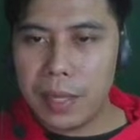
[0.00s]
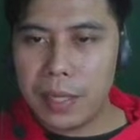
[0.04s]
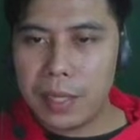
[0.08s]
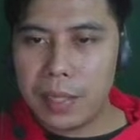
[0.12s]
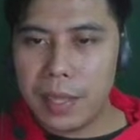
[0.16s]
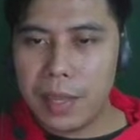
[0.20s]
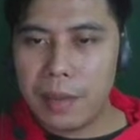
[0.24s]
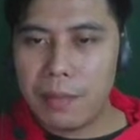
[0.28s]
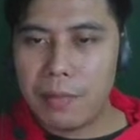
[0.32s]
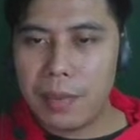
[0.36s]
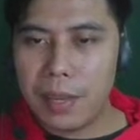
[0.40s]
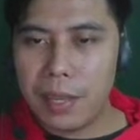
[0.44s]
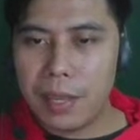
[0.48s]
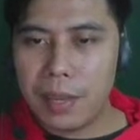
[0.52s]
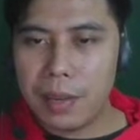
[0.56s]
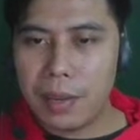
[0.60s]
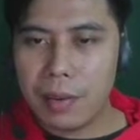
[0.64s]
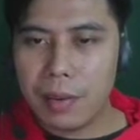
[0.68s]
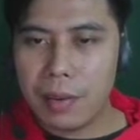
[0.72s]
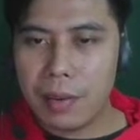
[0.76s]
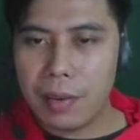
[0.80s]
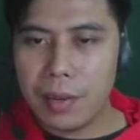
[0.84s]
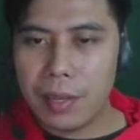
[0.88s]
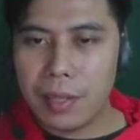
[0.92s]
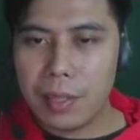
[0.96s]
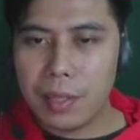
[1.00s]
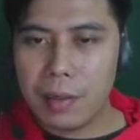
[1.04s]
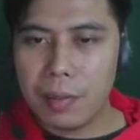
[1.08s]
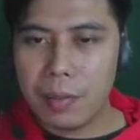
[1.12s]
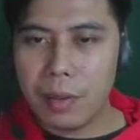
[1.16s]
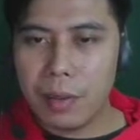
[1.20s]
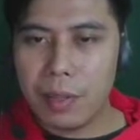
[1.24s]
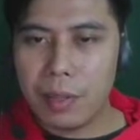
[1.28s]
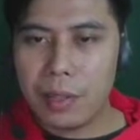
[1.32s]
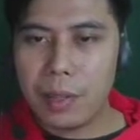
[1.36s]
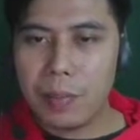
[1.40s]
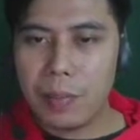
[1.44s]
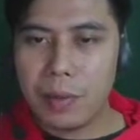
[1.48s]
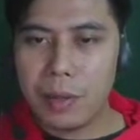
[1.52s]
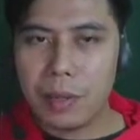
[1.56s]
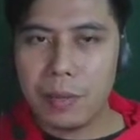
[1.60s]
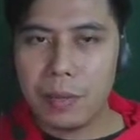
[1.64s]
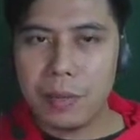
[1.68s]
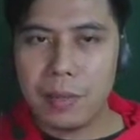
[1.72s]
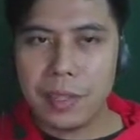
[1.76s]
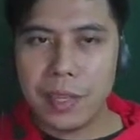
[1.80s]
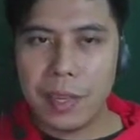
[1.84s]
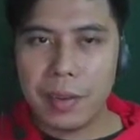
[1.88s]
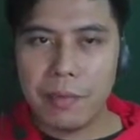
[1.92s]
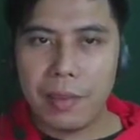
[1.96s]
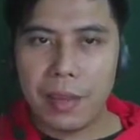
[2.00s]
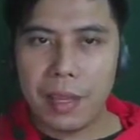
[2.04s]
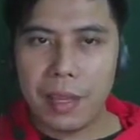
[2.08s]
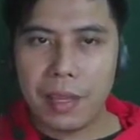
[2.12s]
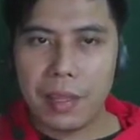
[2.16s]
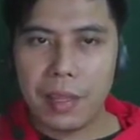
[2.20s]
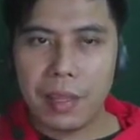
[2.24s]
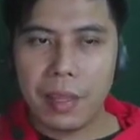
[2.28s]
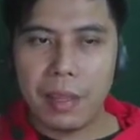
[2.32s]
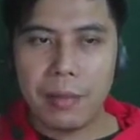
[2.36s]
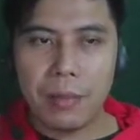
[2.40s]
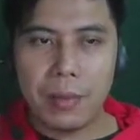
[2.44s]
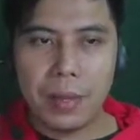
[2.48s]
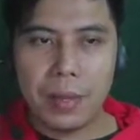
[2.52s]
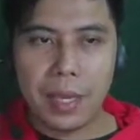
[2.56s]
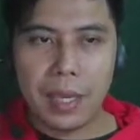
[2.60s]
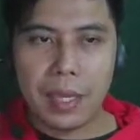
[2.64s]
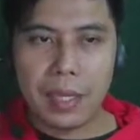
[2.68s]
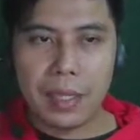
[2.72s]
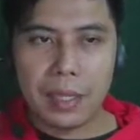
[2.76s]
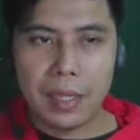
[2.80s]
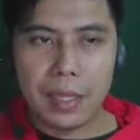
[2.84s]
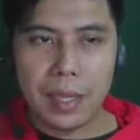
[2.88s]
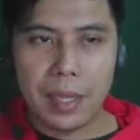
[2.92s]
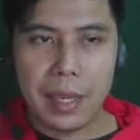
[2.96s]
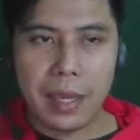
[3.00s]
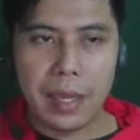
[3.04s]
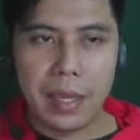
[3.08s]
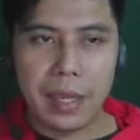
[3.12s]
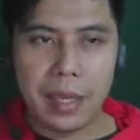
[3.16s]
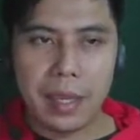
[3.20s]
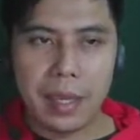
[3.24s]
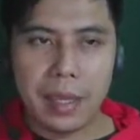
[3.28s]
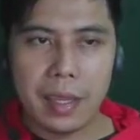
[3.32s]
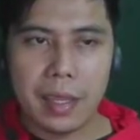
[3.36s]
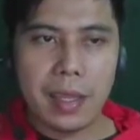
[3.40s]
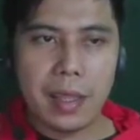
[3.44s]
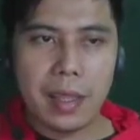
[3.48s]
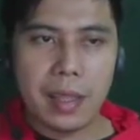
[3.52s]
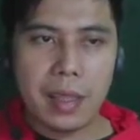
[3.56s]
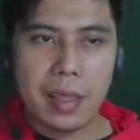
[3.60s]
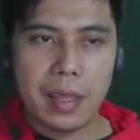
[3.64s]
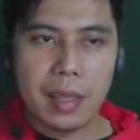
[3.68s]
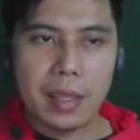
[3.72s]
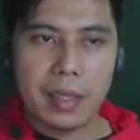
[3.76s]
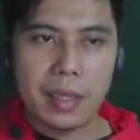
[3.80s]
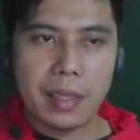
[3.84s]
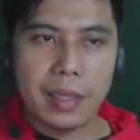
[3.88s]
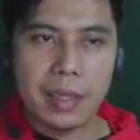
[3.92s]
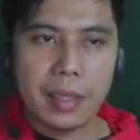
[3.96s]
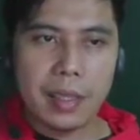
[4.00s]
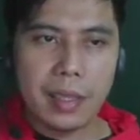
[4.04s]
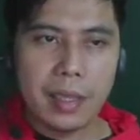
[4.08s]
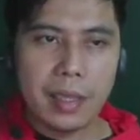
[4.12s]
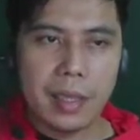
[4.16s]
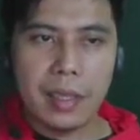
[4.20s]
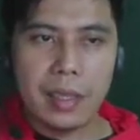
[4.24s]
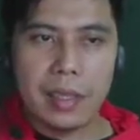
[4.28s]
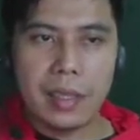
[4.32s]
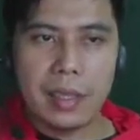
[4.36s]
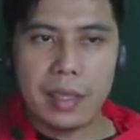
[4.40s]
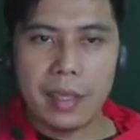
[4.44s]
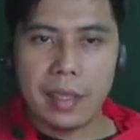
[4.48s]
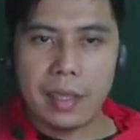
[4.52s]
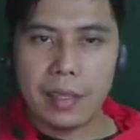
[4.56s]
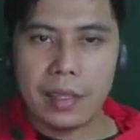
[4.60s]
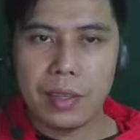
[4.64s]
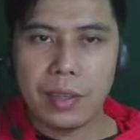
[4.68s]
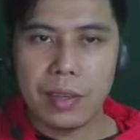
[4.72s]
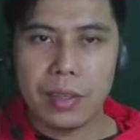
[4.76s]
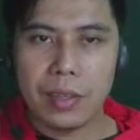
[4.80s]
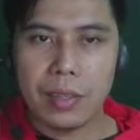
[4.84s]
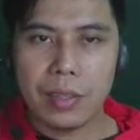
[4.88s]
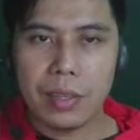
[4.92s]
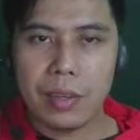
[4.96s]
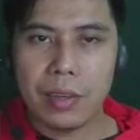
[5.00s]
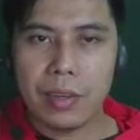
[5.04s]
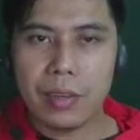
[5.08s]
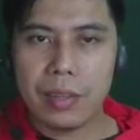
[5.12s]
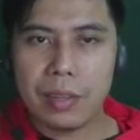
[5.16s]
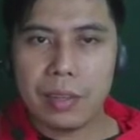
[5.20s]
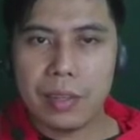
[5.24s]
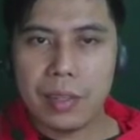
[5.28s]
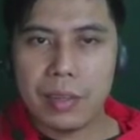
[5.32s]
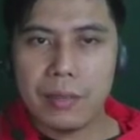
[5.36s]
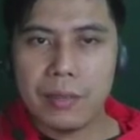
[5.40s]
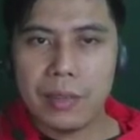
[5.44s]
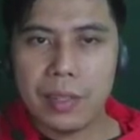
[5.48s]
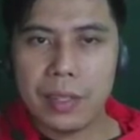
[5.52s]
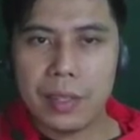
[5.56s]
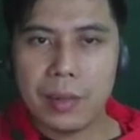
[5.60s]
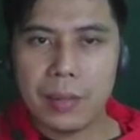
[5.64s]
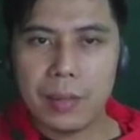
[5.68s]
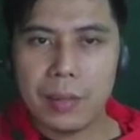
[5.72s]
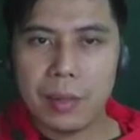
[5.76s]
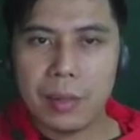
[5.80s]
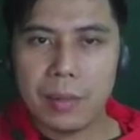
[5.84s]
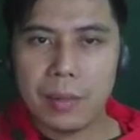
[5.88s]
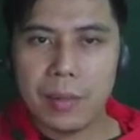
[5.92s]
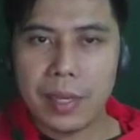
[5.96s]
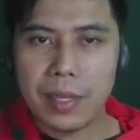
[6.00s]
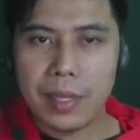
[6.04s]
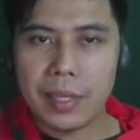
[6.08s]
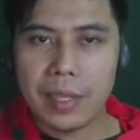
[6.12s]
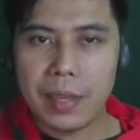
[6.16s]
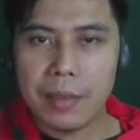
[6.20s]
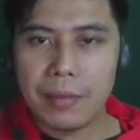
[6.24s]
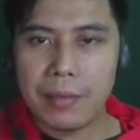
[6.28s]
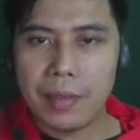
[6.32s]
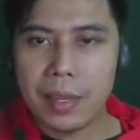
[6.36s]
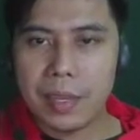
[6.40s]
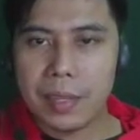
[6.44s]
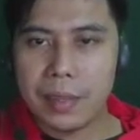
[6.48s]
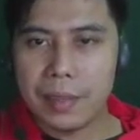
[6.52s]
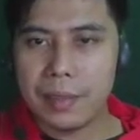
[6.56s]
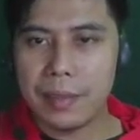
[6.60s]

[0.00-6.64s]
by 7, or it's a multiple of 7, then we can say that this digit is also divisible by 7.